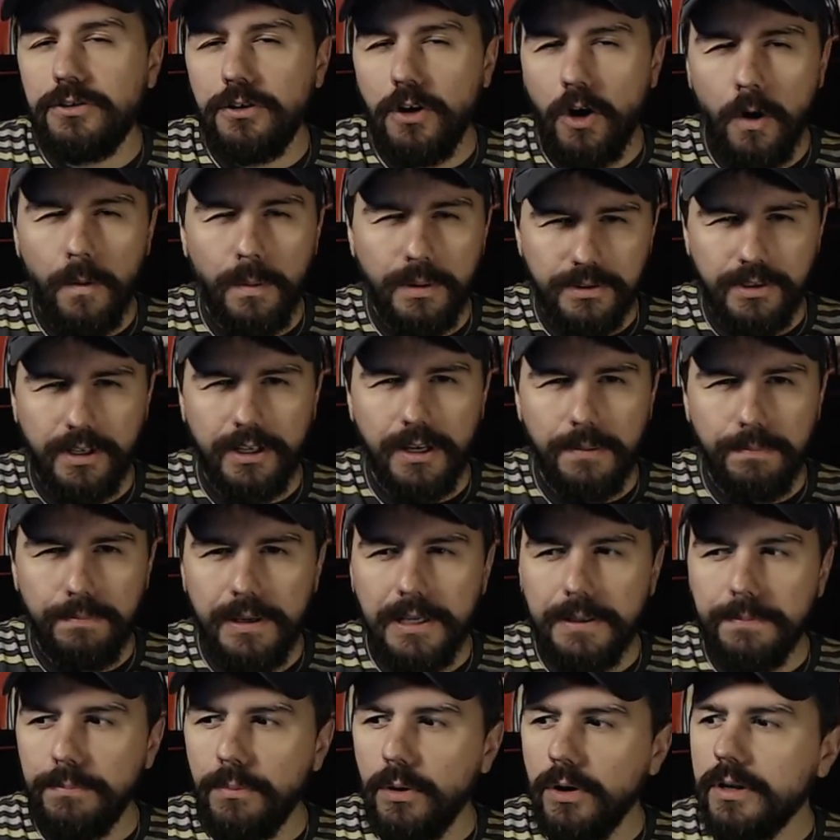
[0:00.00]
A tome is like a
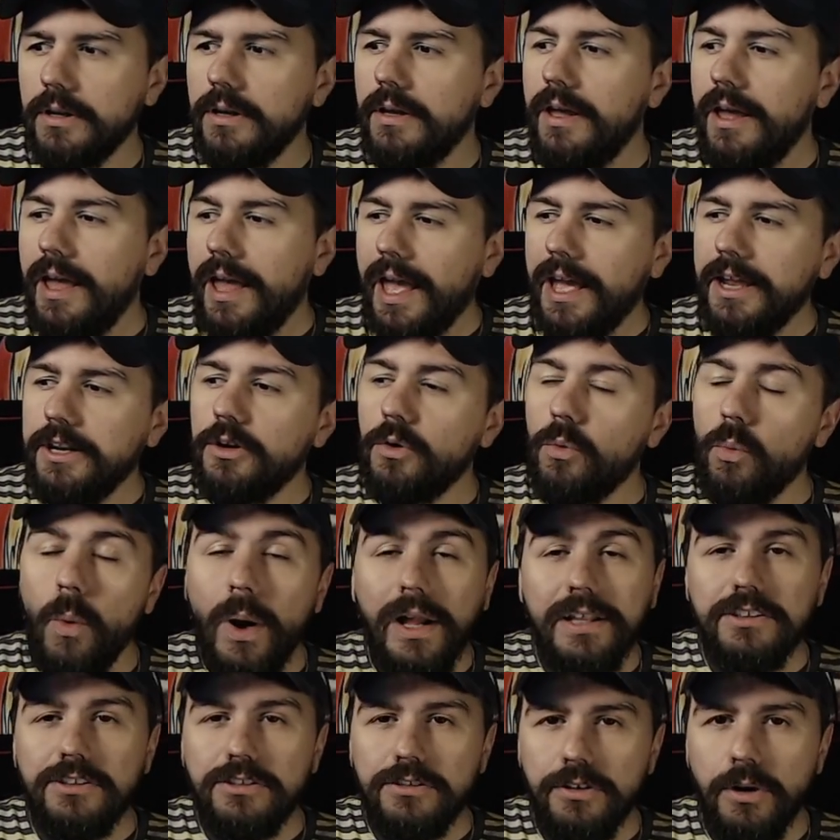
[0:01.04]
big book, and a
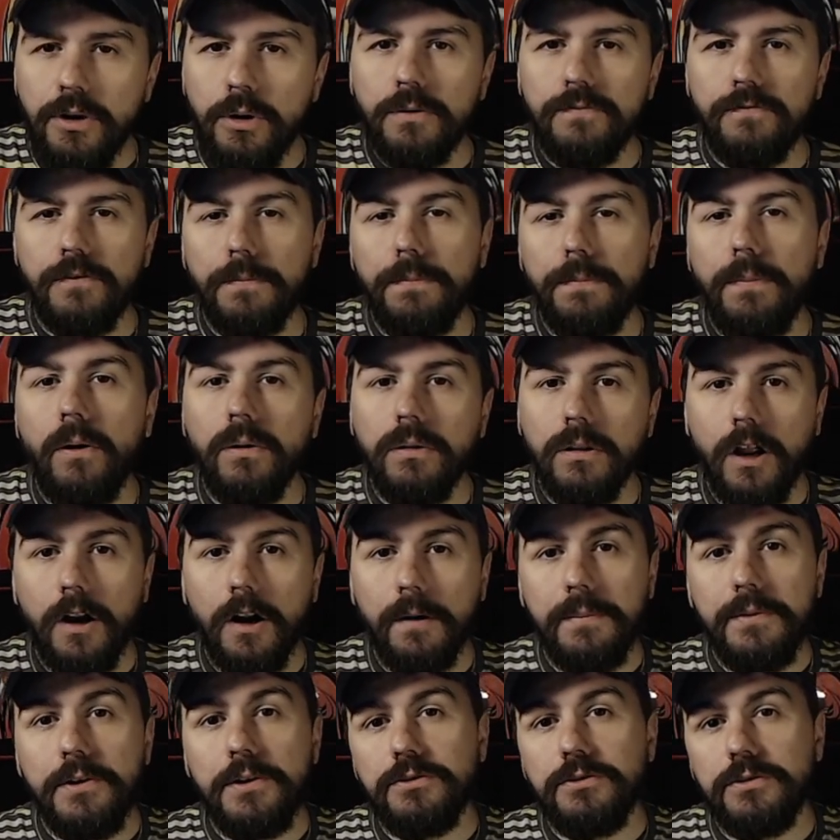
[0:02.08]
whetstone for
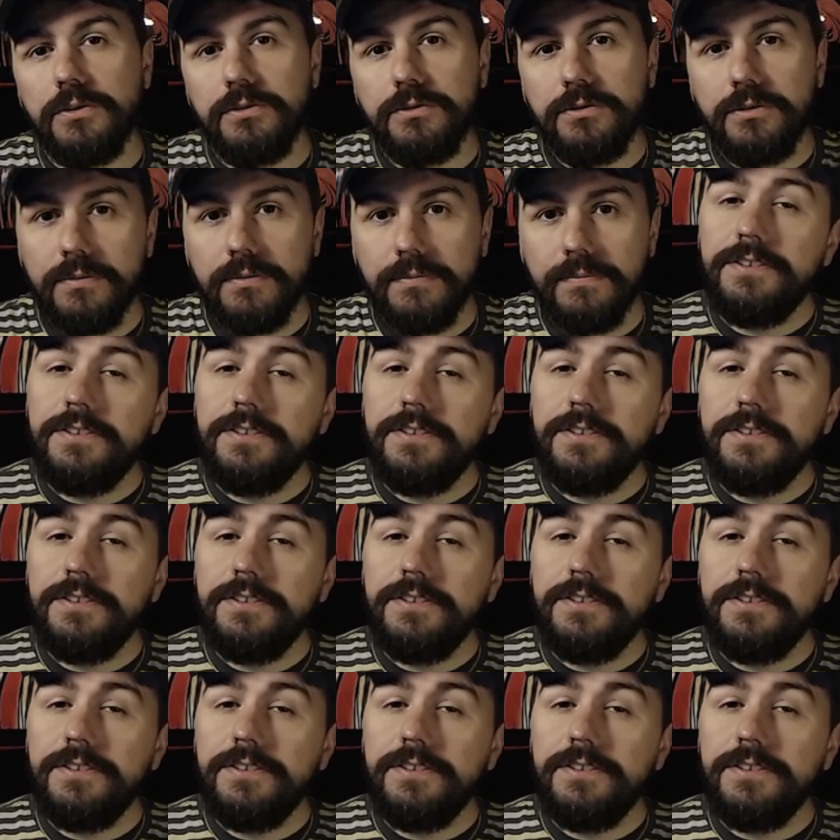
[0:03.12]
polearm users.